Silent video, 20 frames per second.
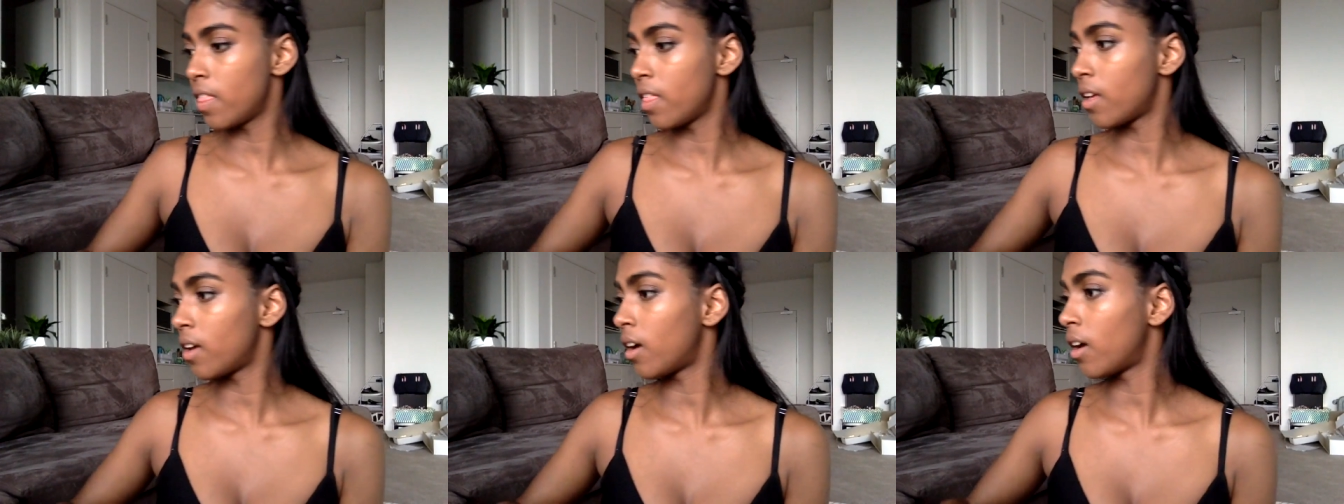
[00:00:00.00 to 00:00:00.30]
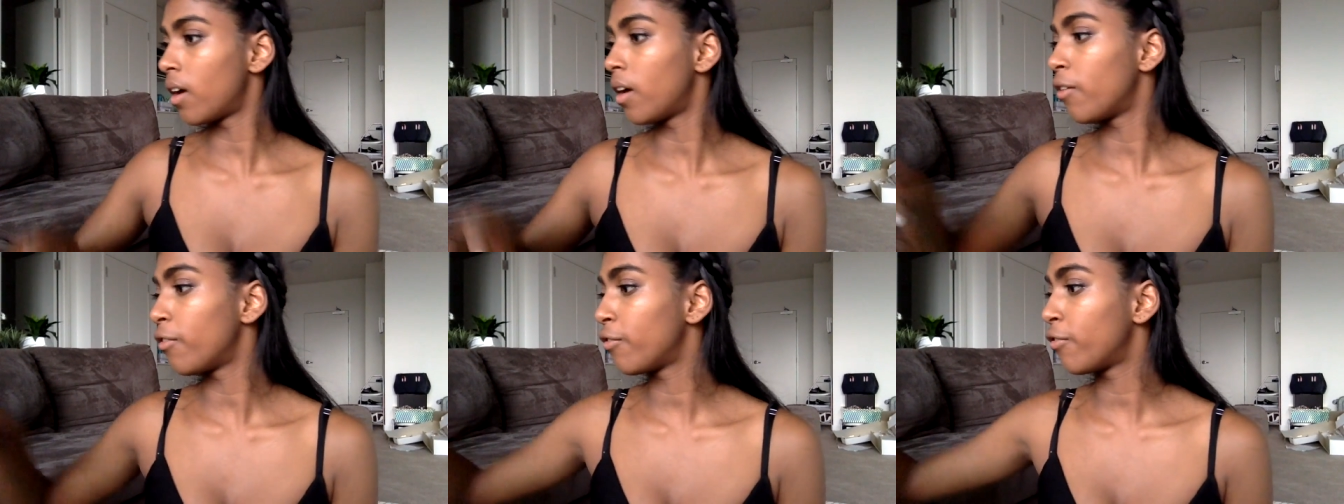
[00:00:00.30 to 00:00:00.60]

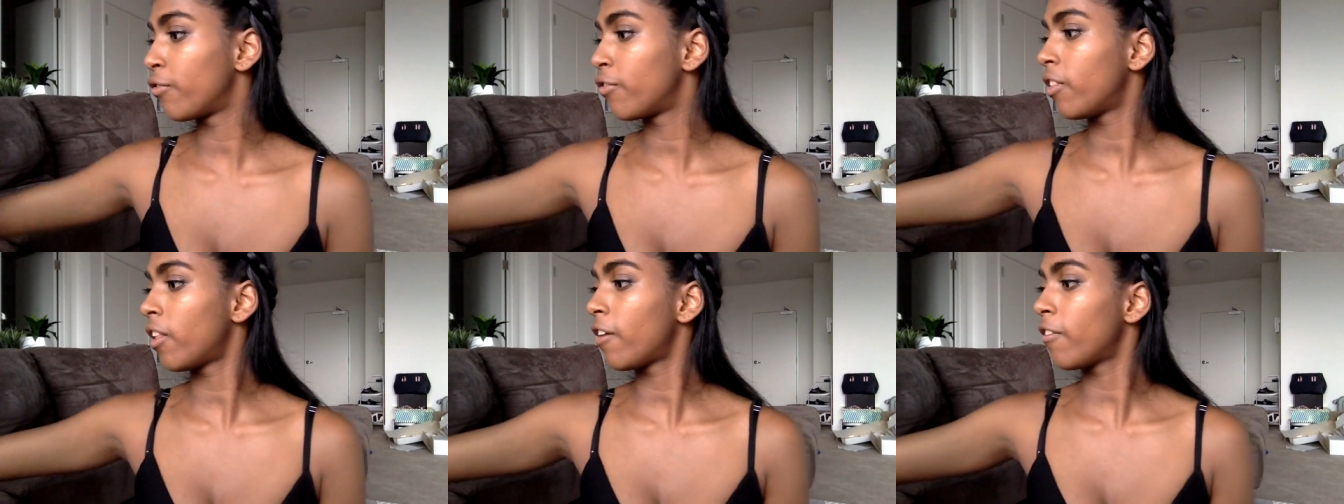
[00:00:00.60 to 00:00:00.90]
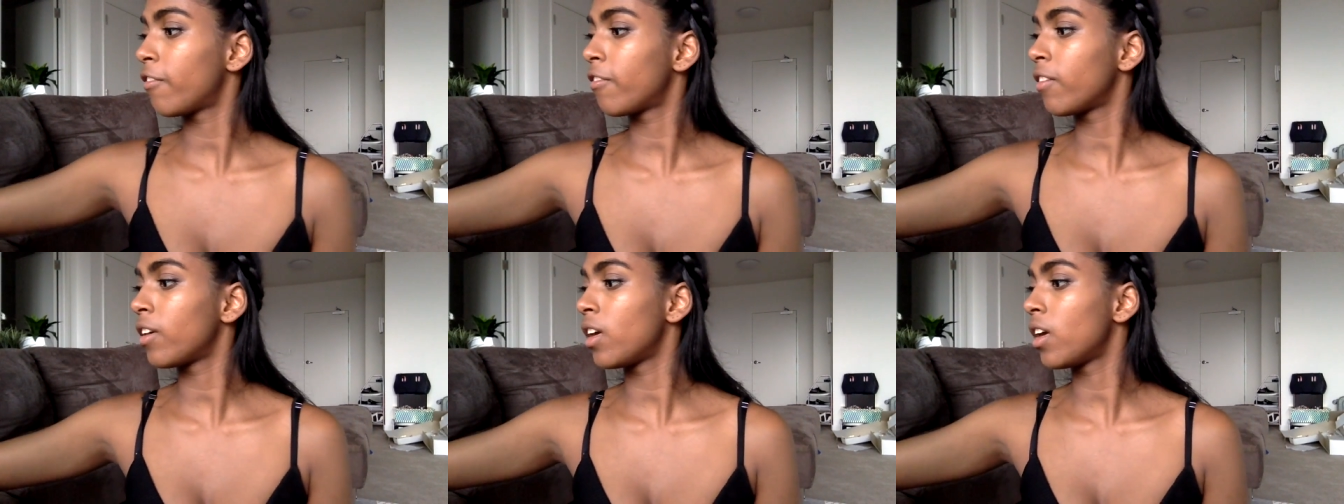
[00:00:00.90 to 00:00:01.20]
the
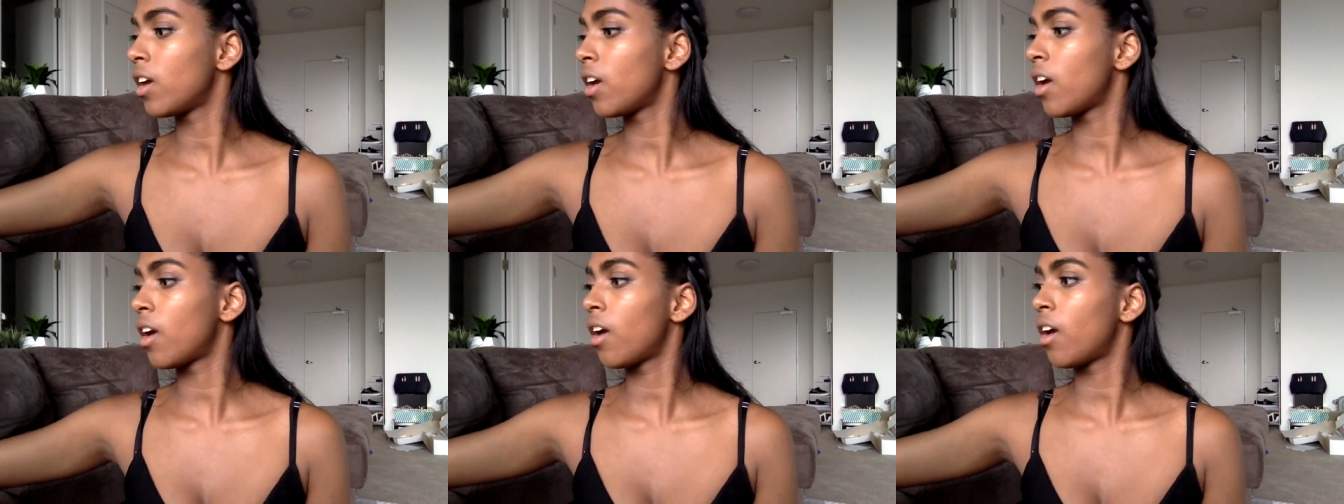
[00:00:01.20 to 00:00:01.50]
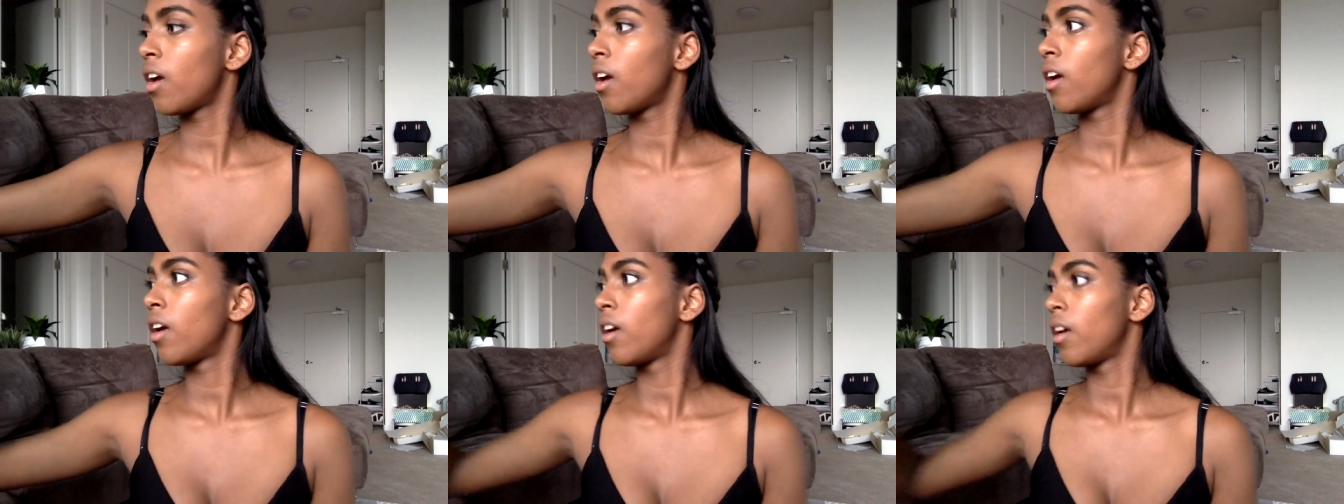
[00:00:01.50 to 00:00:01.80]
fluffy
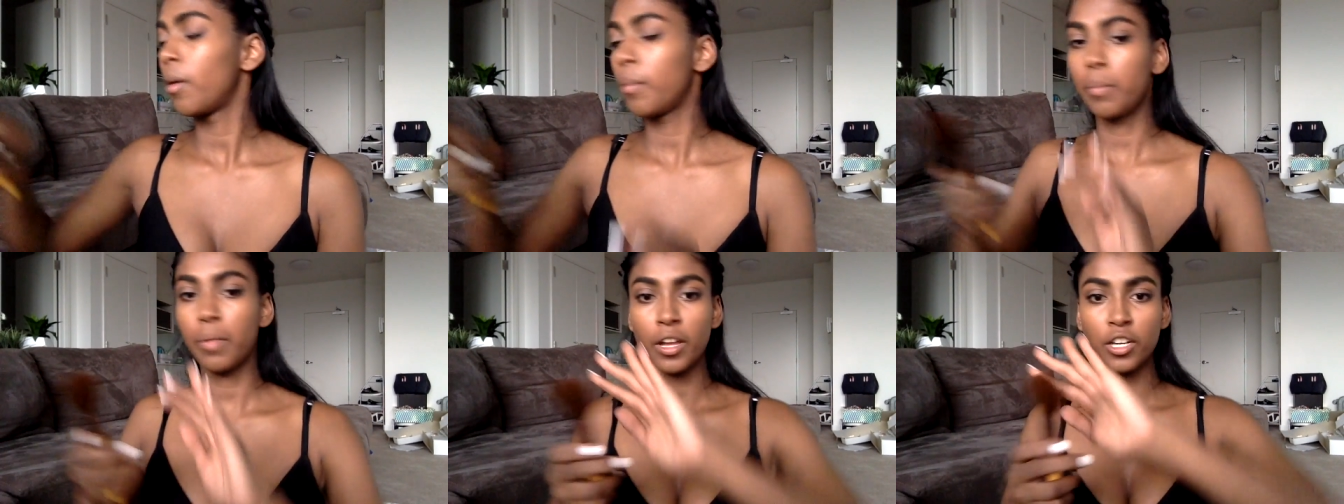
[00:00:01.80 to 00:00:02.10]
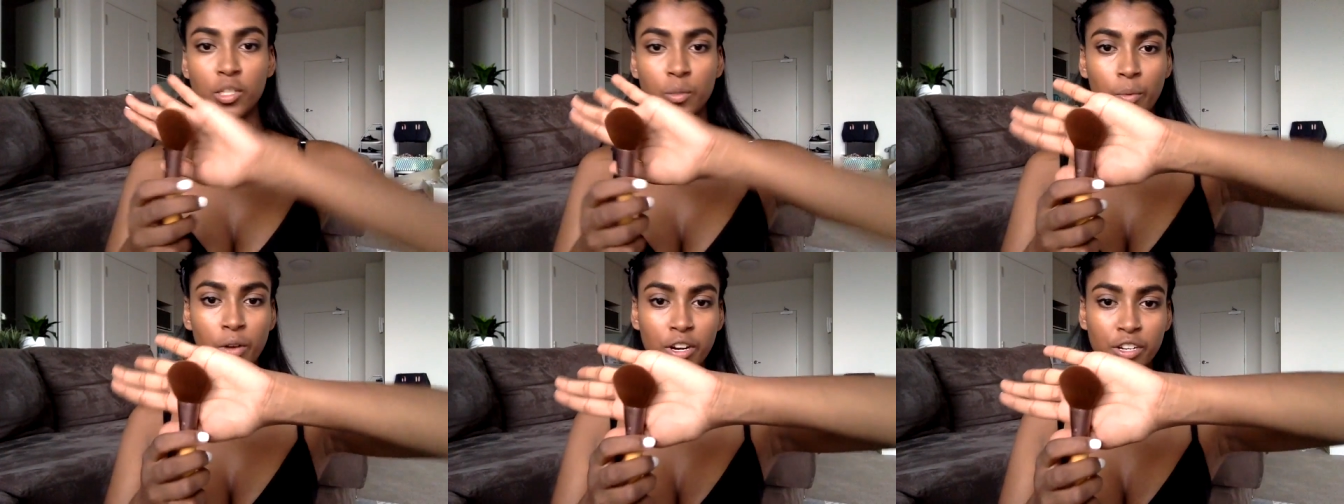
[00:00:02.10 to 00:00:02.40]

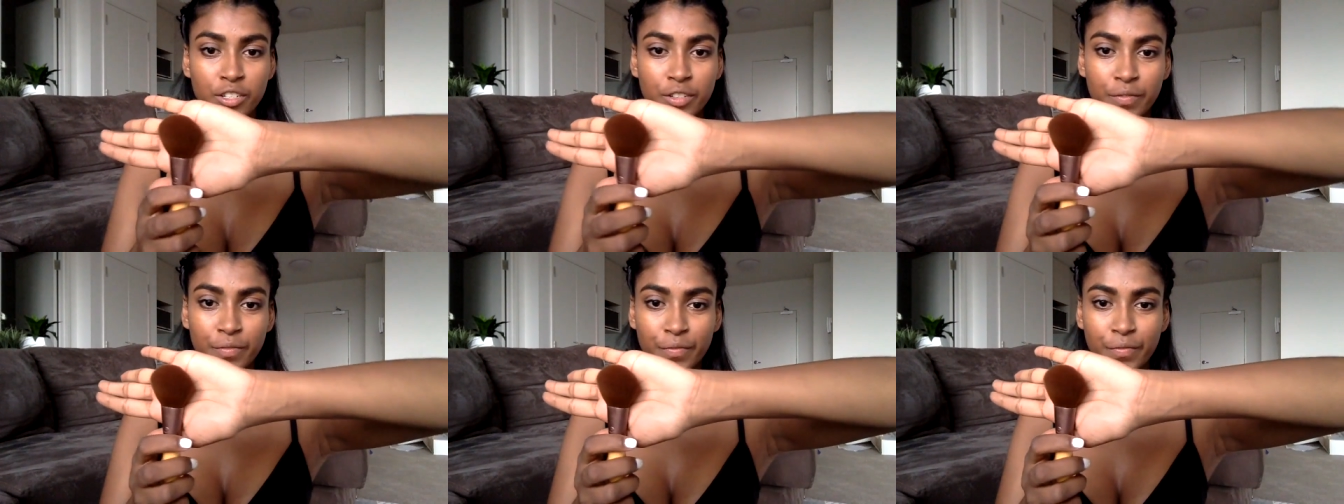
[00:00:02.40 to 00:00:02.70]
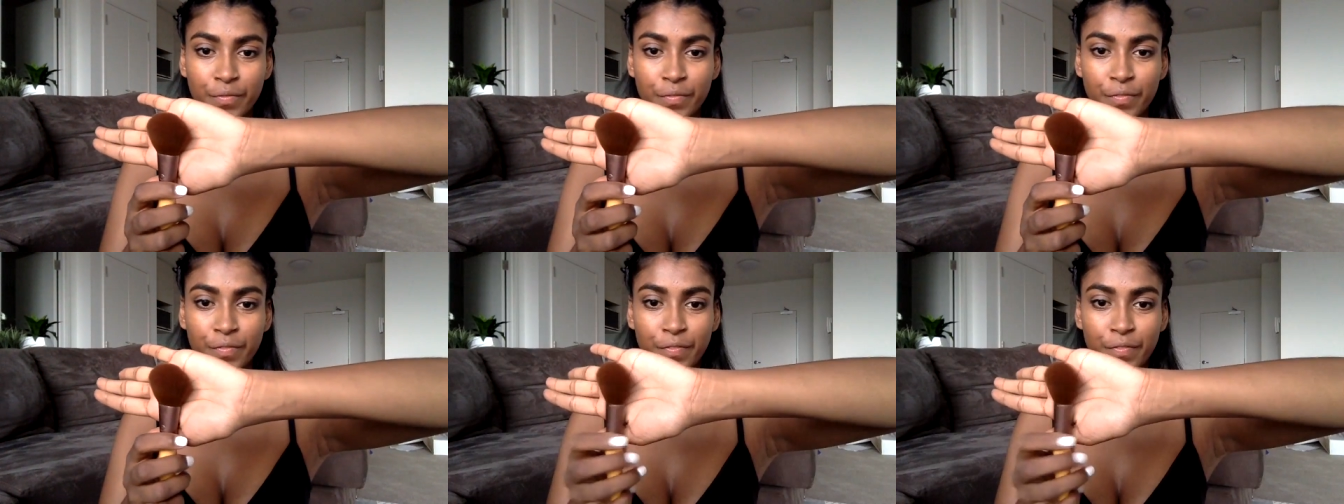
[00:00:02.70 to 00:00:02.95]
blush brush,